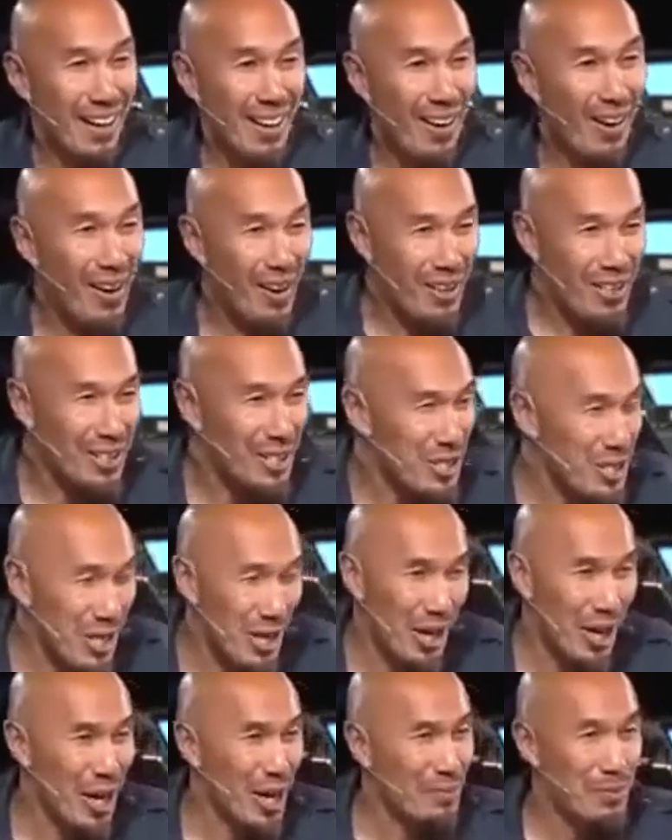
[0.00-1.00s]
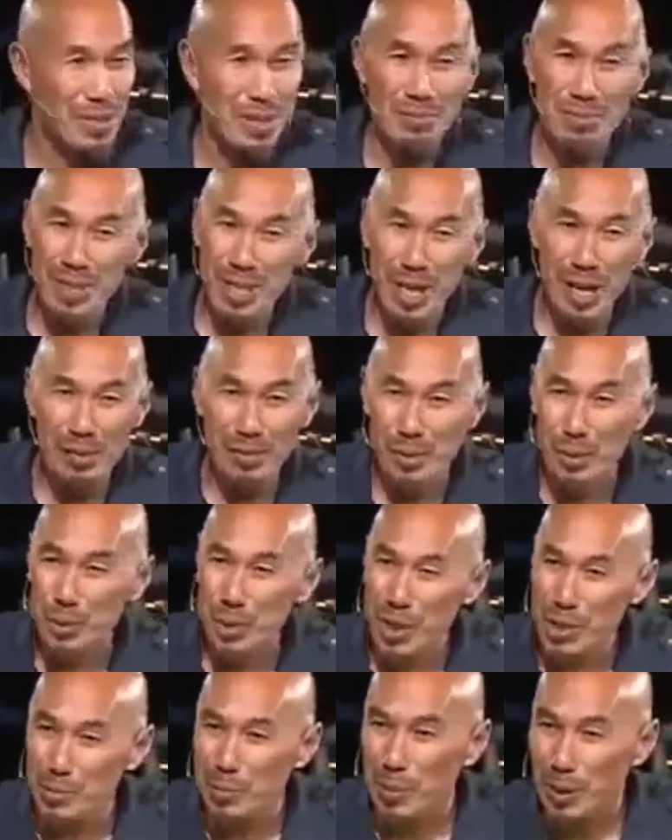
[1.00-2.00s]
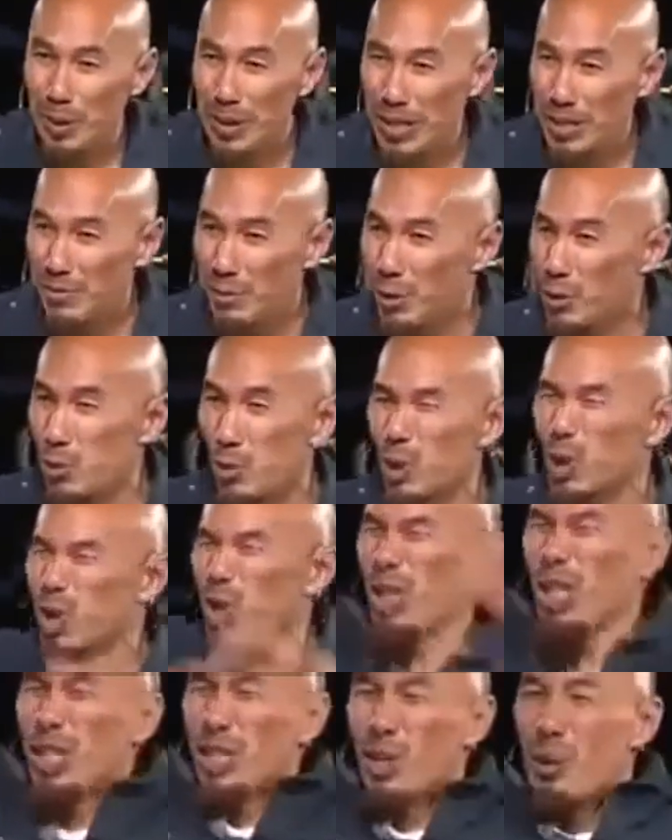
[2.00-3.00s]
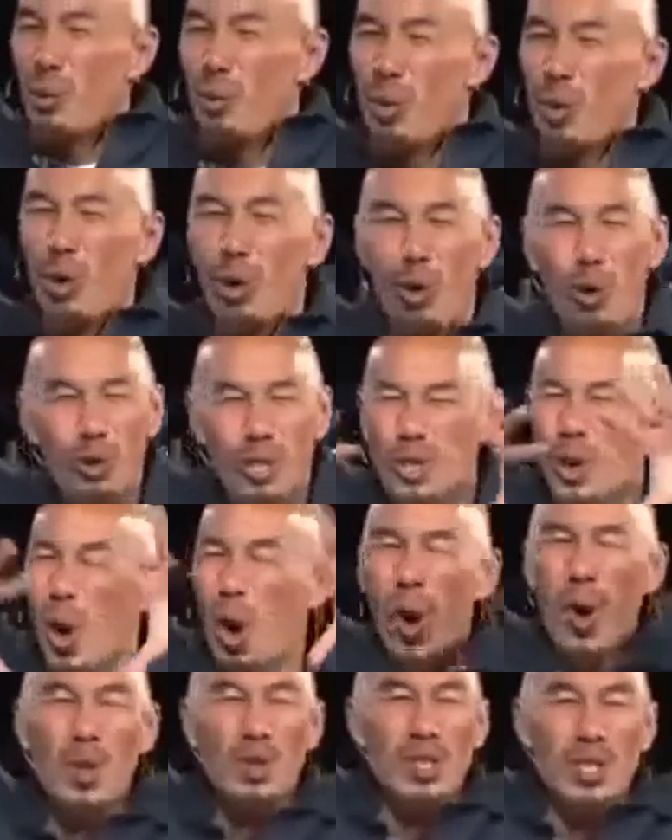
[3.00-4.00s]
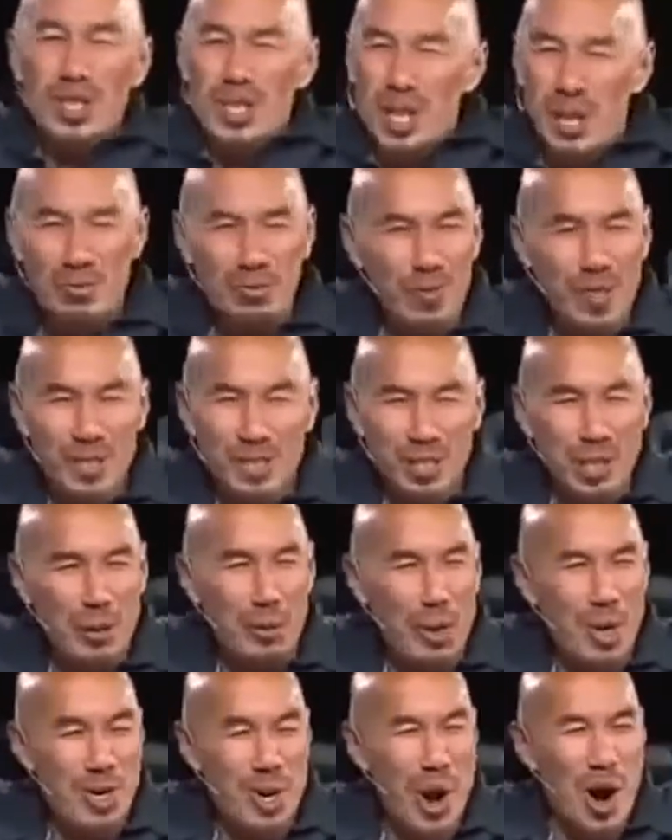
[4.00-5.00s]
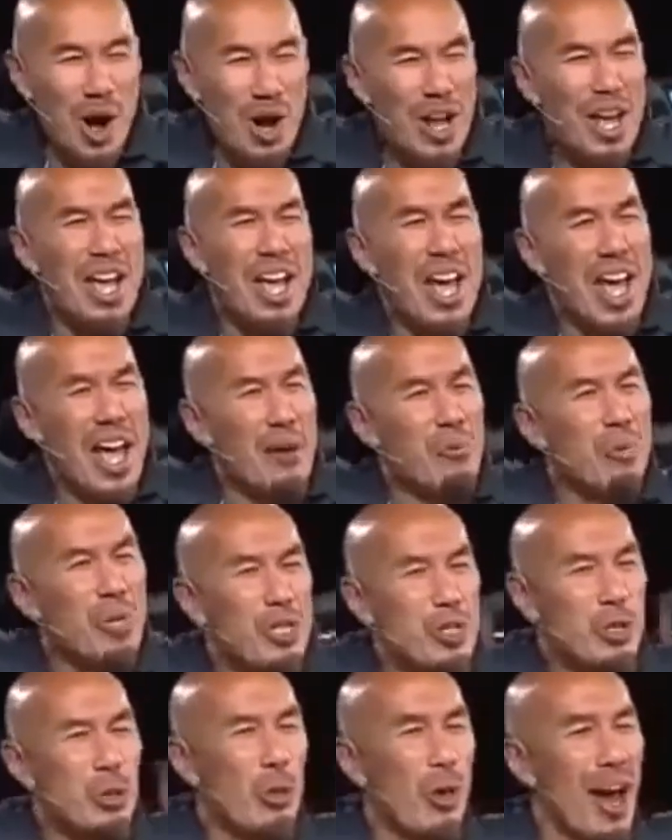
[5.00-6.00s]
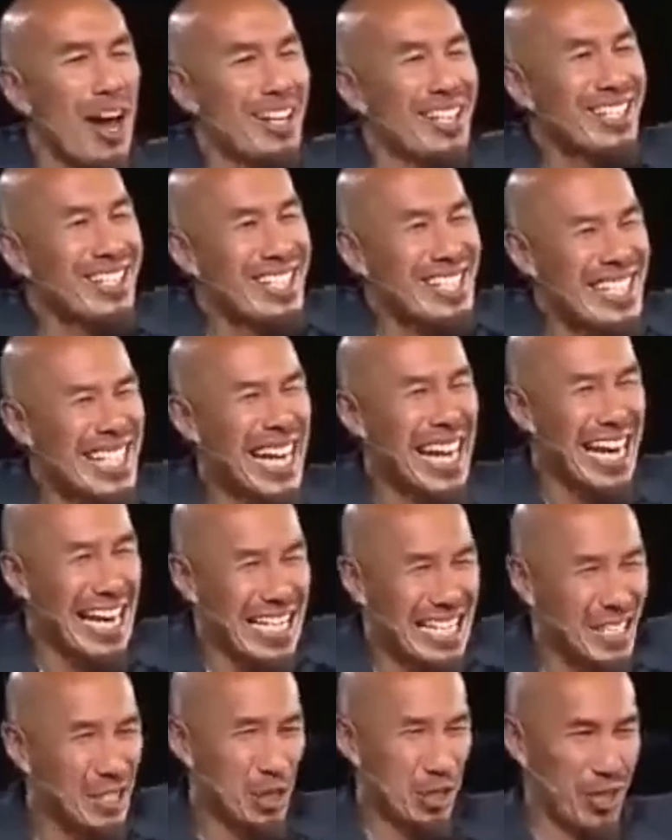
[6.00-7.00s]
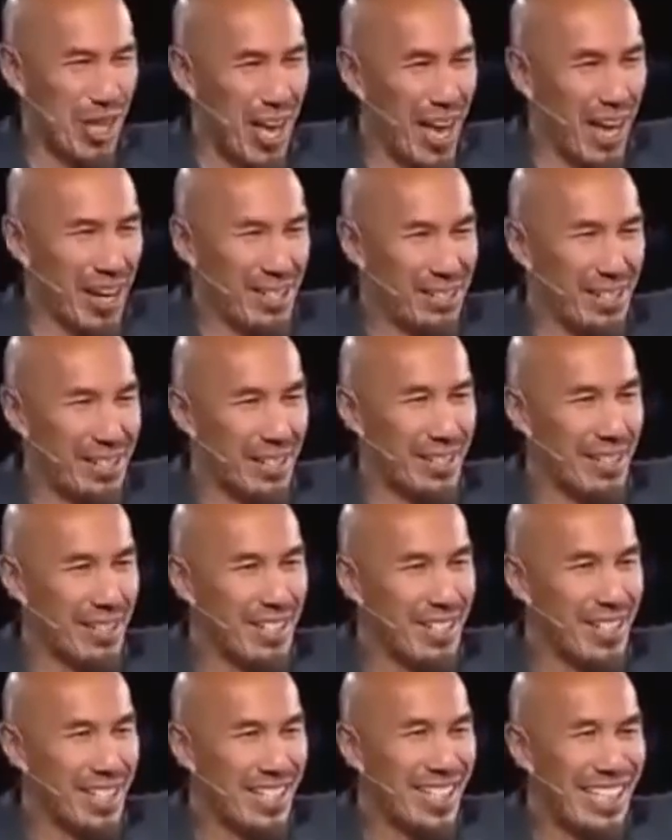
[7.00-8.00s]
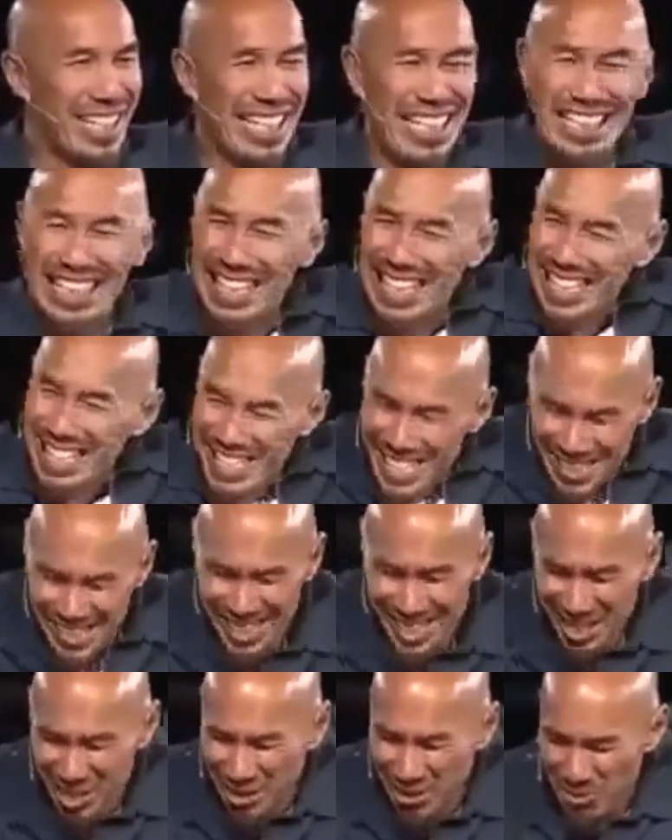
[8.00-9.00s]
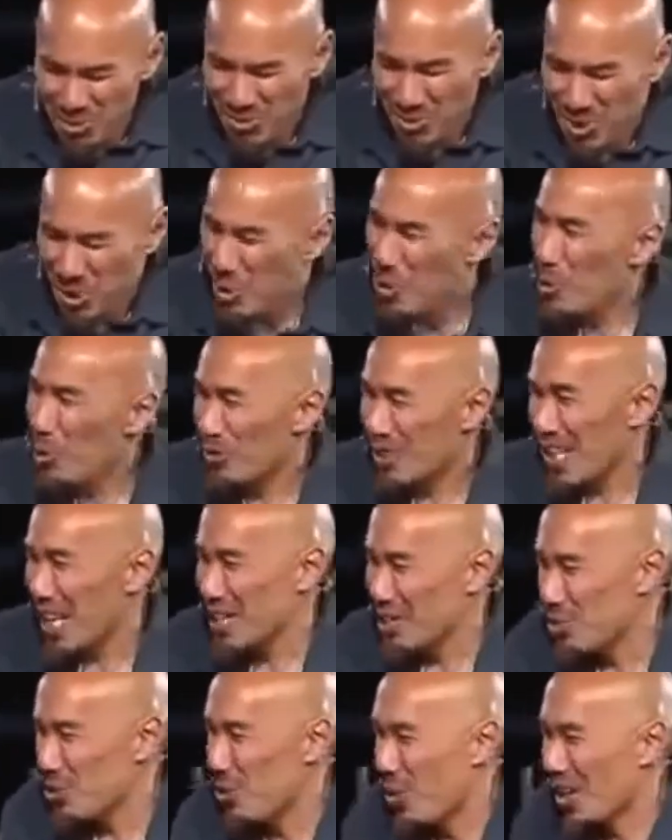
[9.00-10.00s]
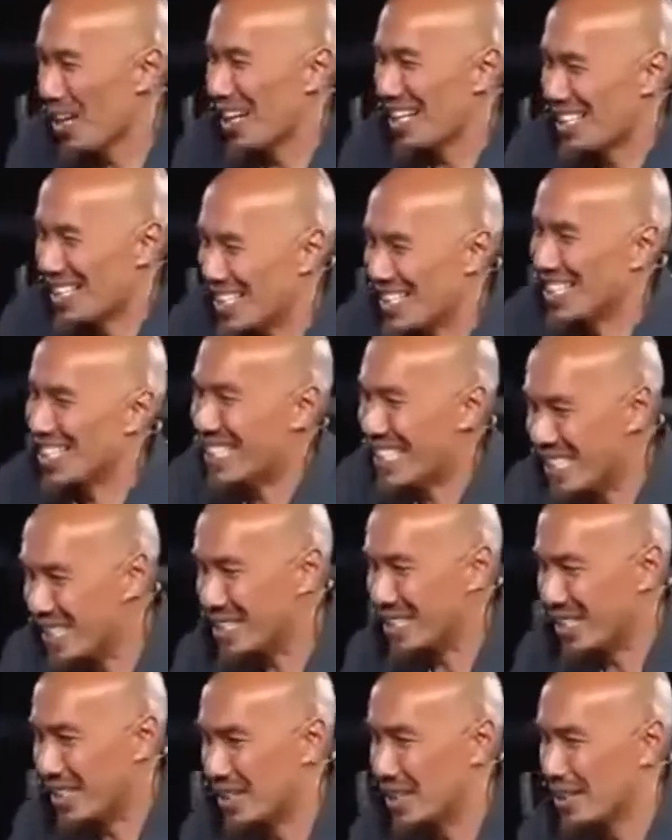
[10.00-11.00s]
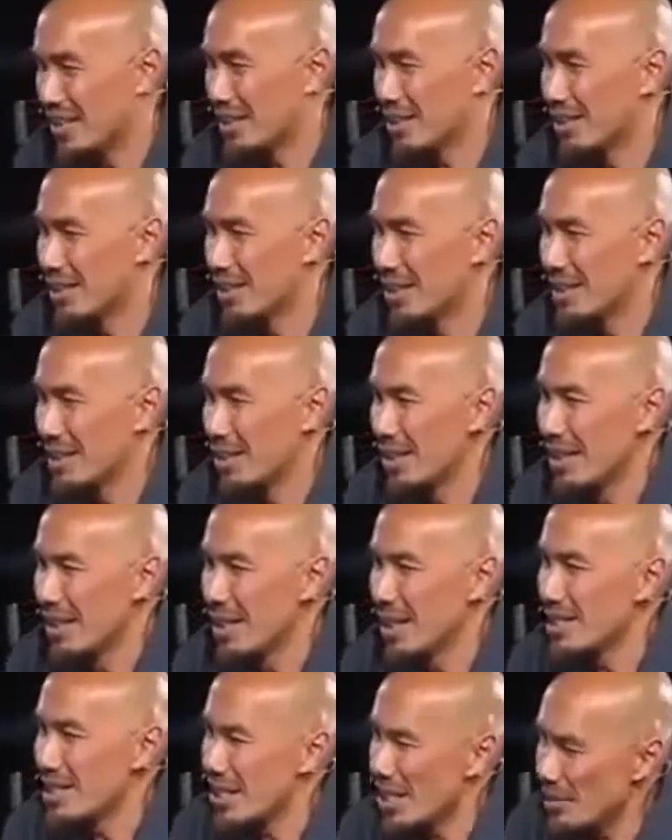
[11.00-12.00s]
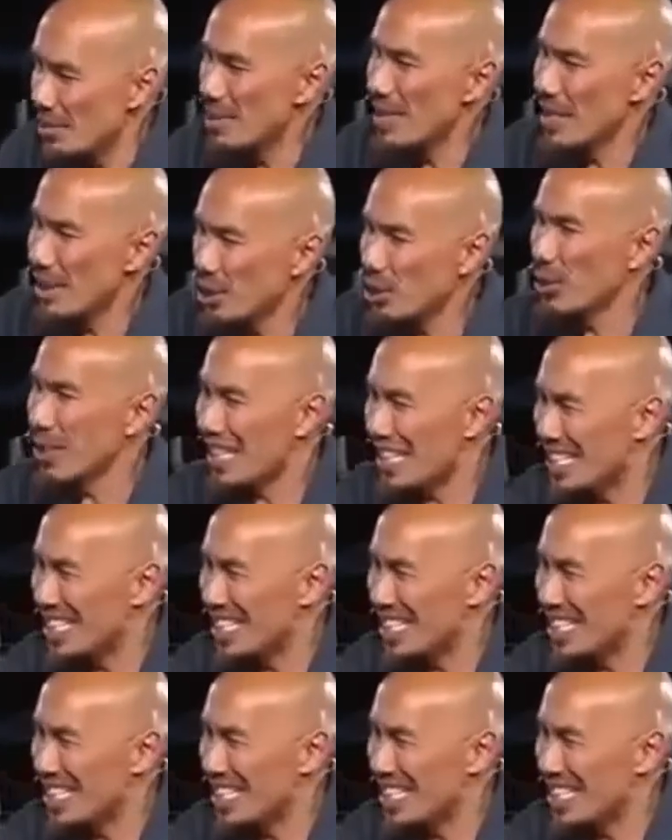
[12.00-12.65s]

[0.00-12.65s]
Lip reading: our job, sometimes we as believers will look at the world and all the stuff that's going on, and we try to change that. And I just don't know if that's what I see in here. It seems like there